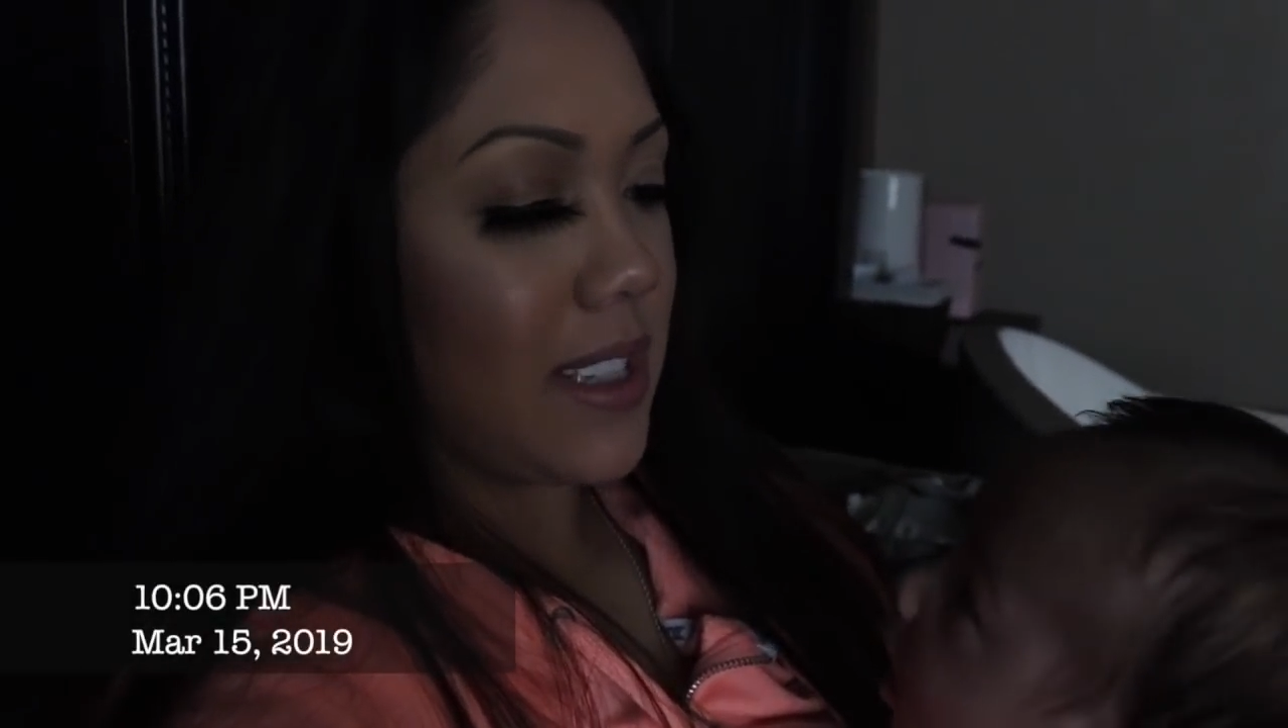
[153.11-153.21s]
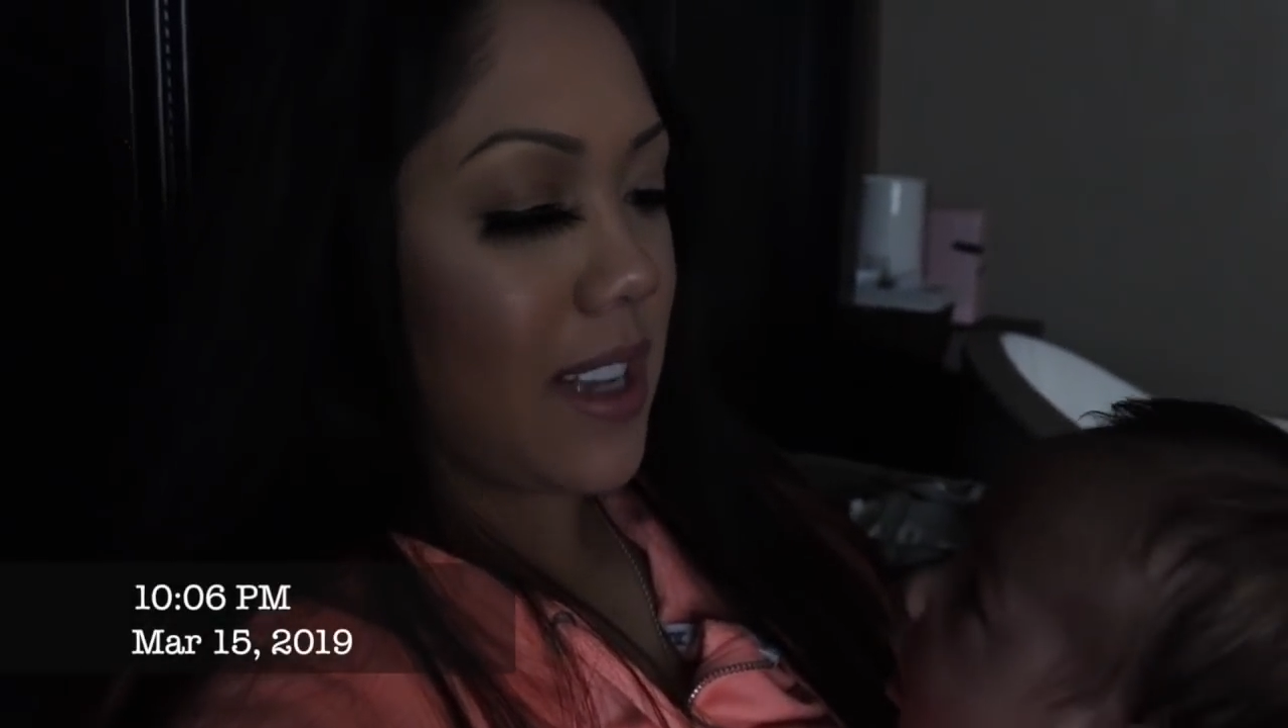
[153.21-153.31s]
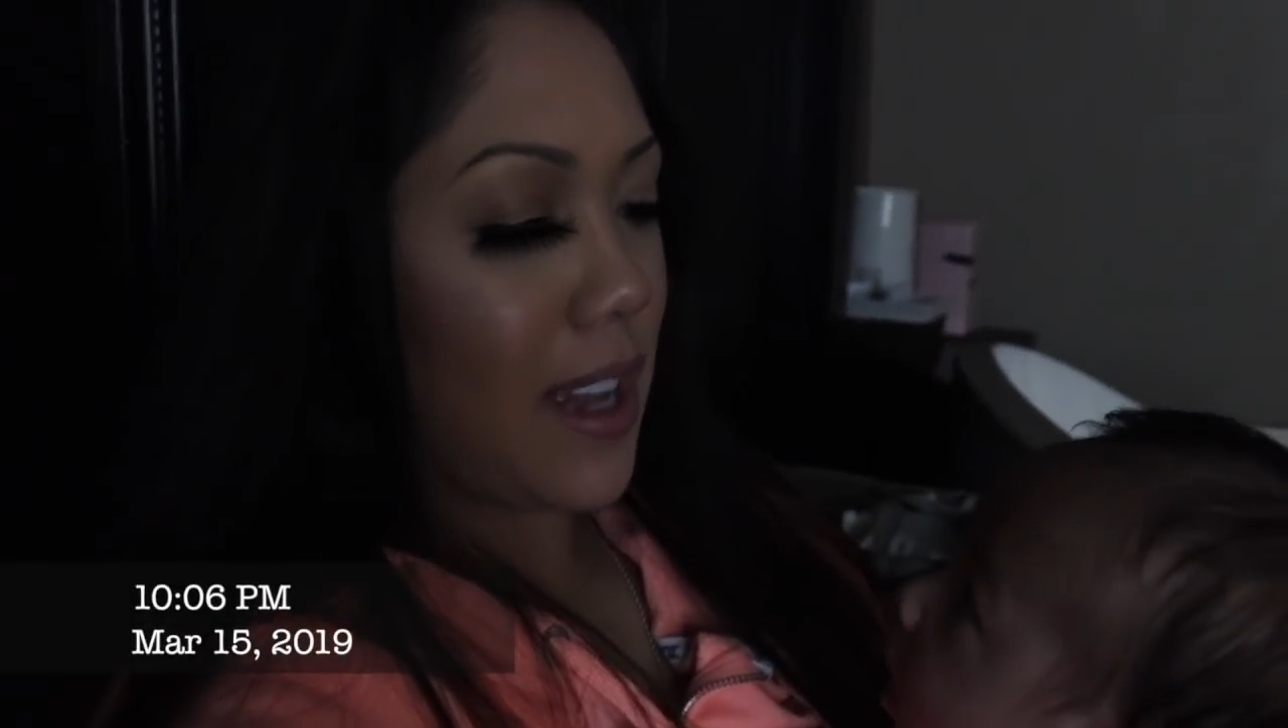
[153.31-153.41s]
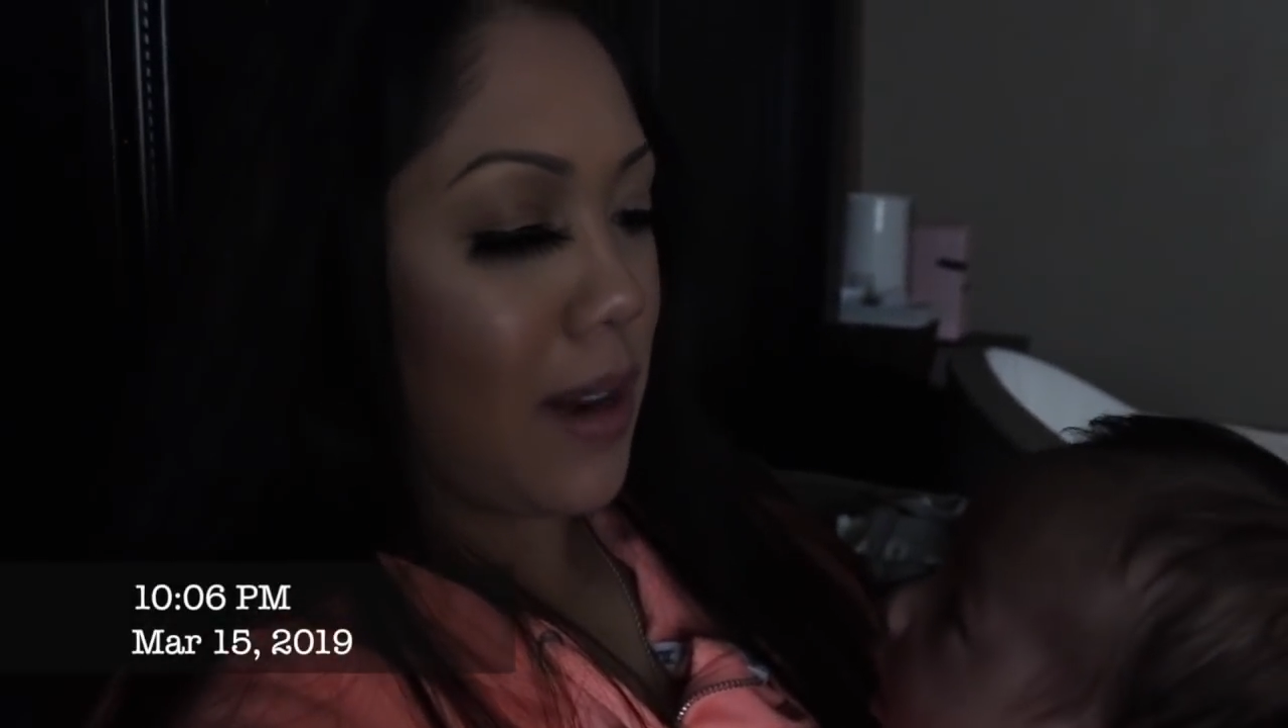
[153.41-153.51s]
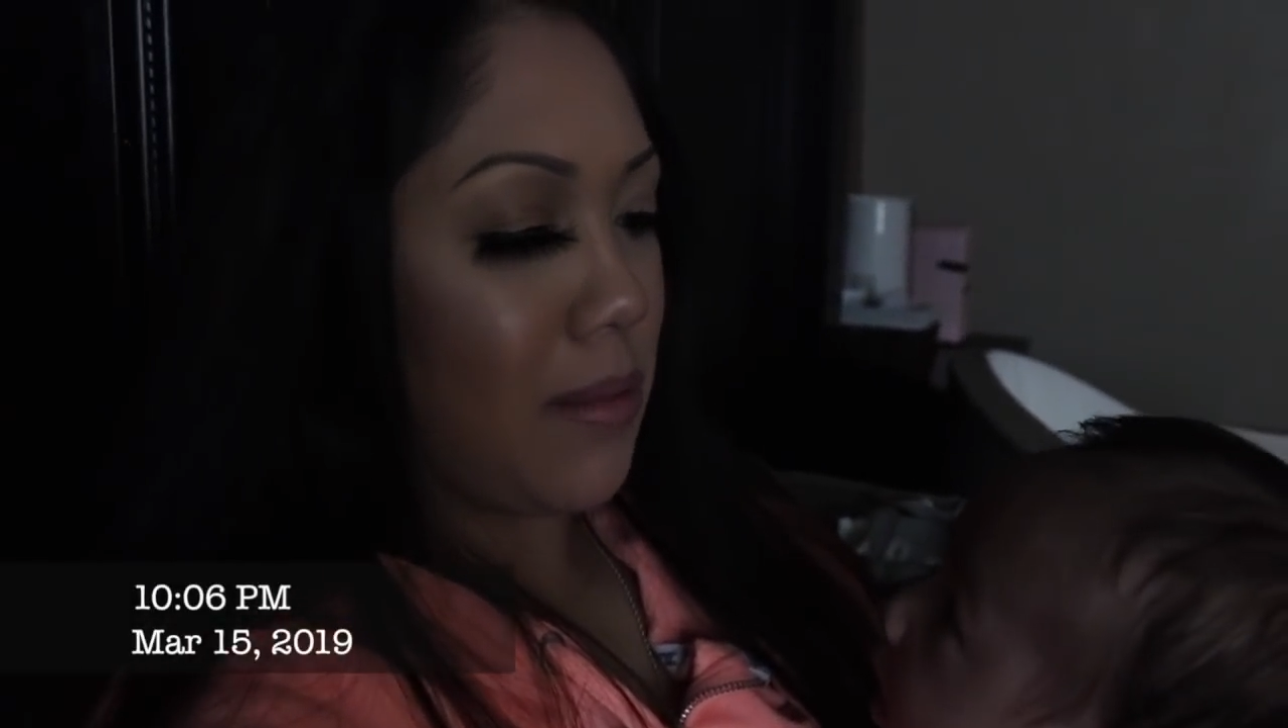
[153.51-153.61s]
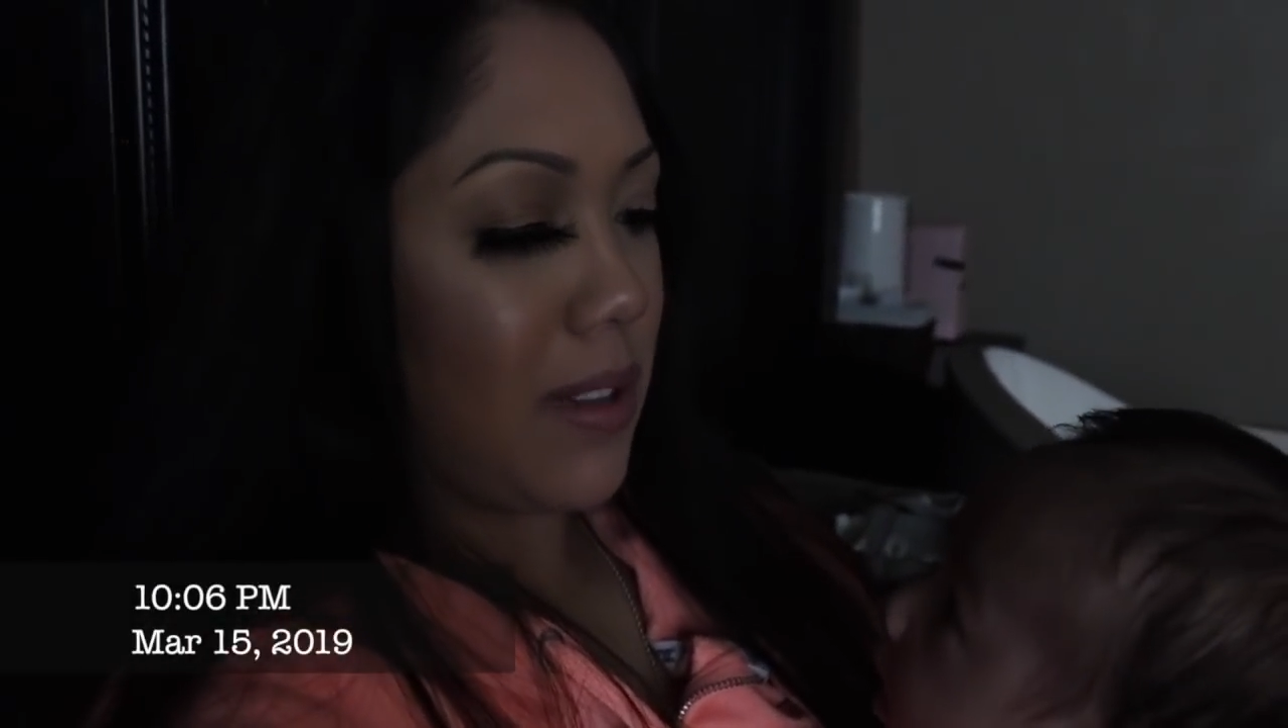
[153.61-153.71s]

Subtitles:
to kind of